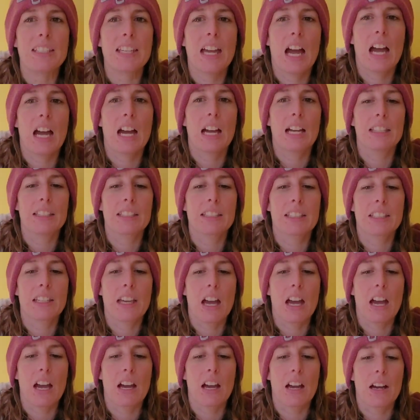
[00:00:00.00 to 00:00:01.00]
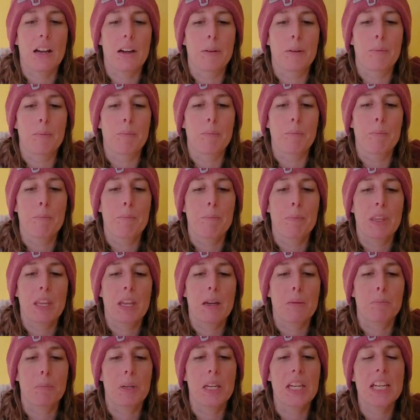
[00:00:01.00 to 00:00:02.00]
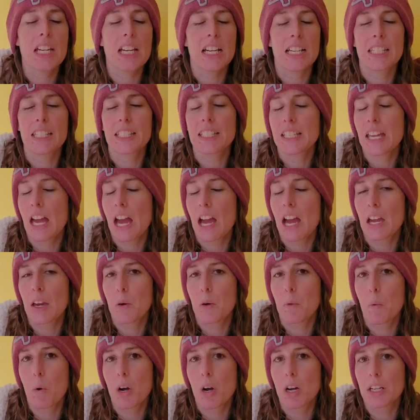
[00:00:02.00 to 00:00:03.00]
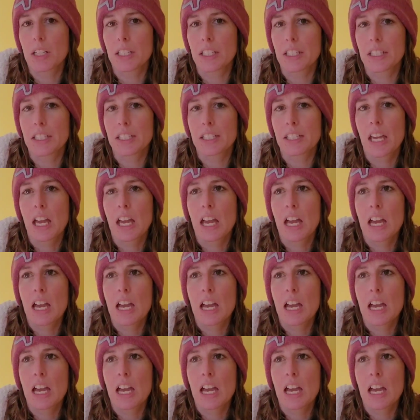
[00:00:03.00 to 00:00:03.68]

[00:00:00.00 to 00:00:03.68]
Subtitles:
that because I was